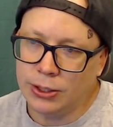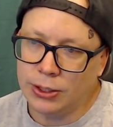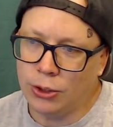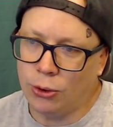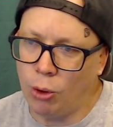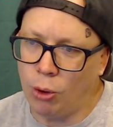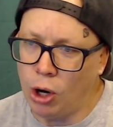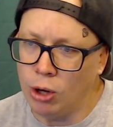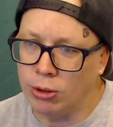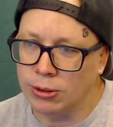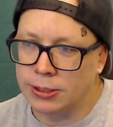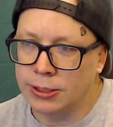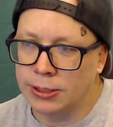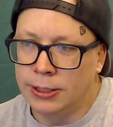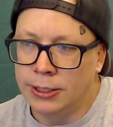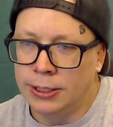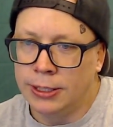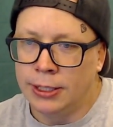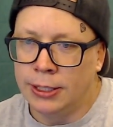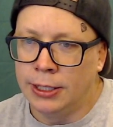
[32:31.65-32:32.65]
Quote,
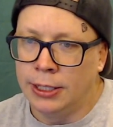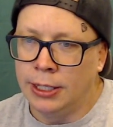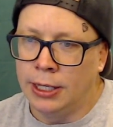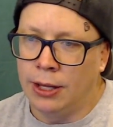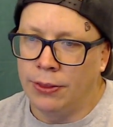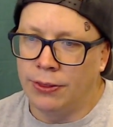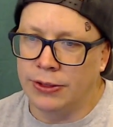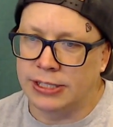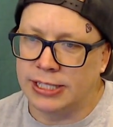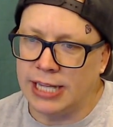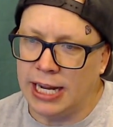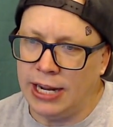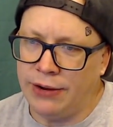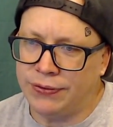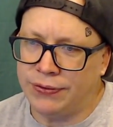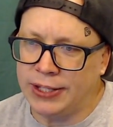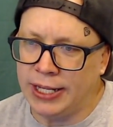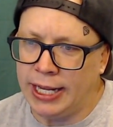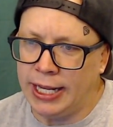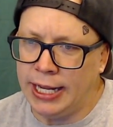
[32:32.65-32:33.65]
the
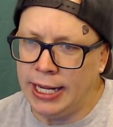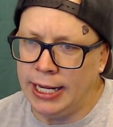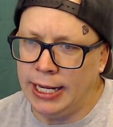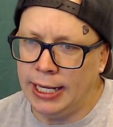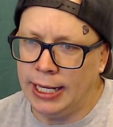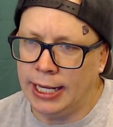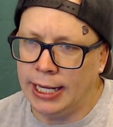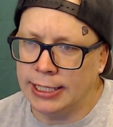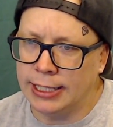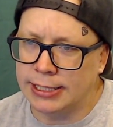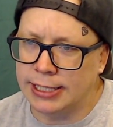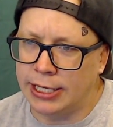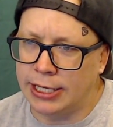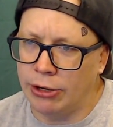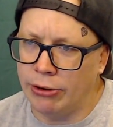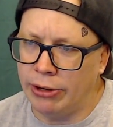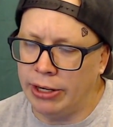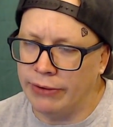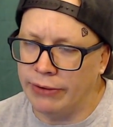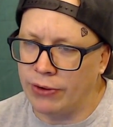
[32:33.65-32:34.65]
safety and
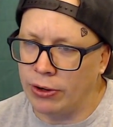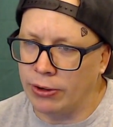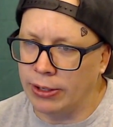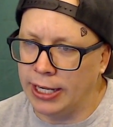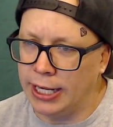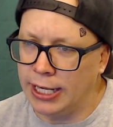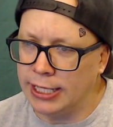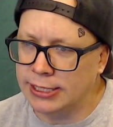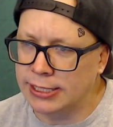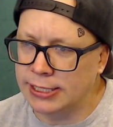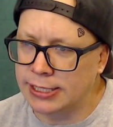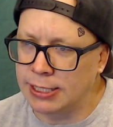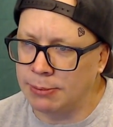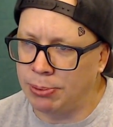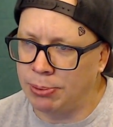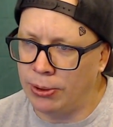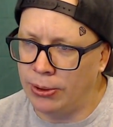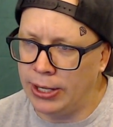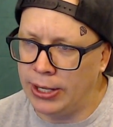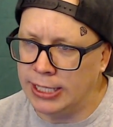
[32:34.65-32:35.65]
security of our guests,
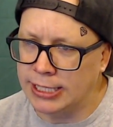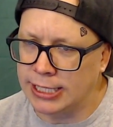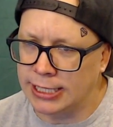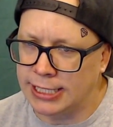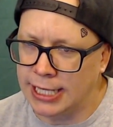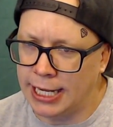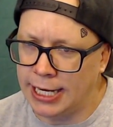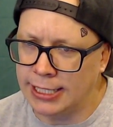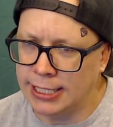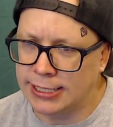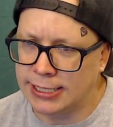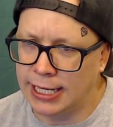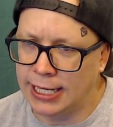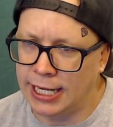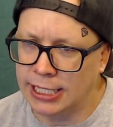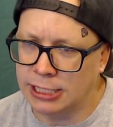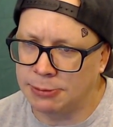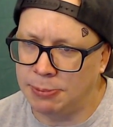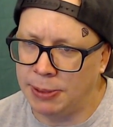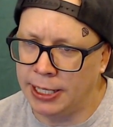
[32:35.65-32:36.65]
employees, and tenants
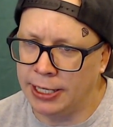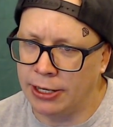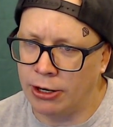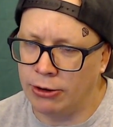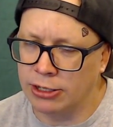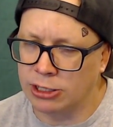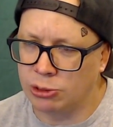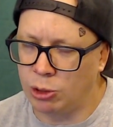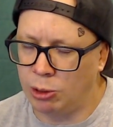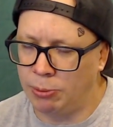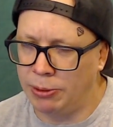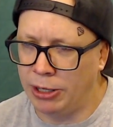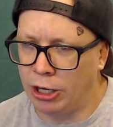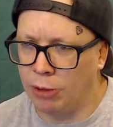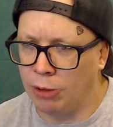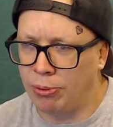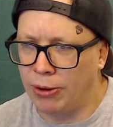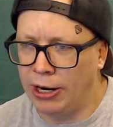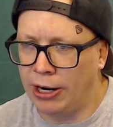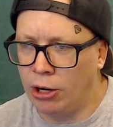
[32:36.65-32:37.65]
has been and always will be our
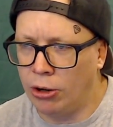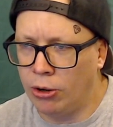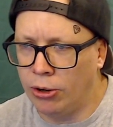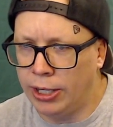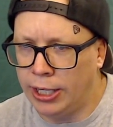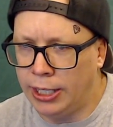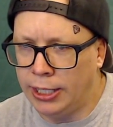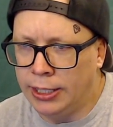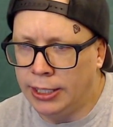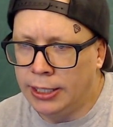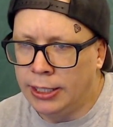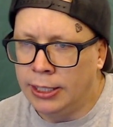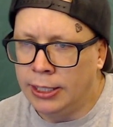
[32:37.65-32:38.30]
priority.